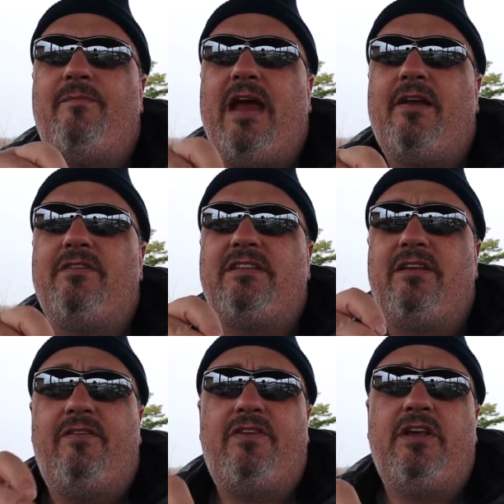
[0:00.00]
of batteries
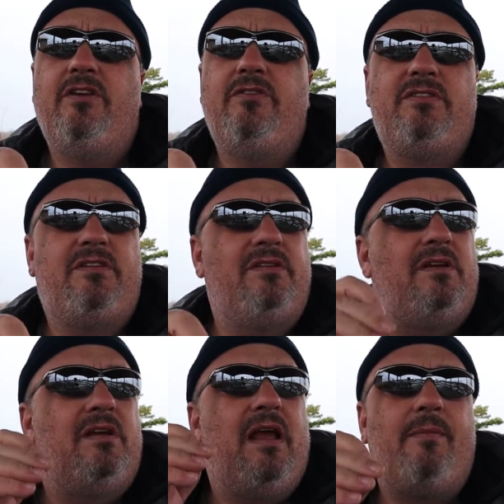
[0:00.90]
that you've used
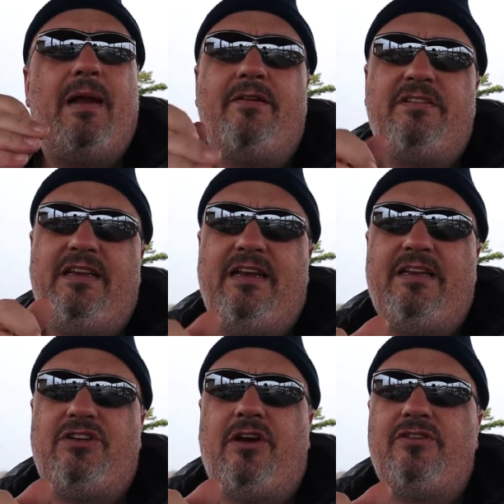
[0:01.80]
and batteries that
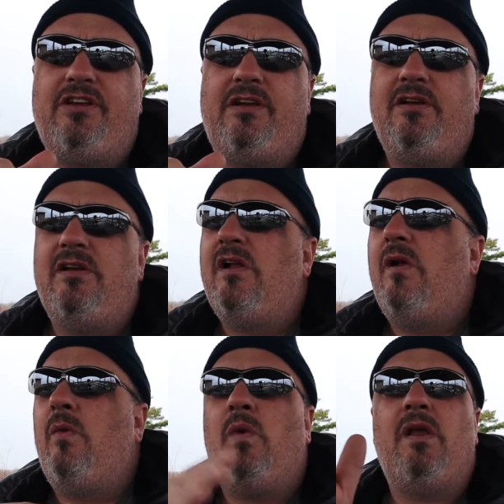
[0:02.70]
need charging.
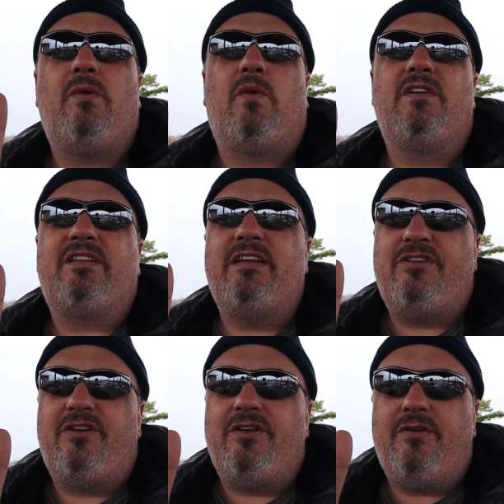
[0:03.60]
One of the worst
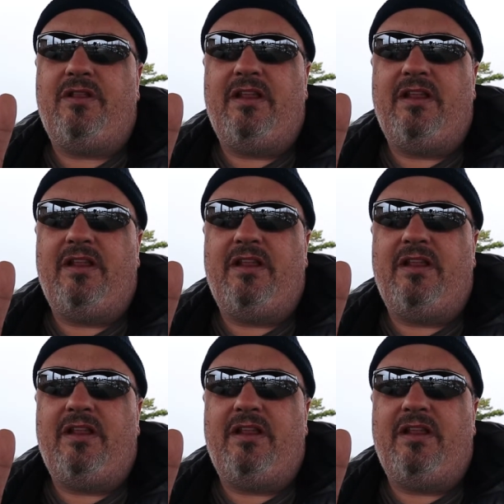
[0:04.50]
things you can do with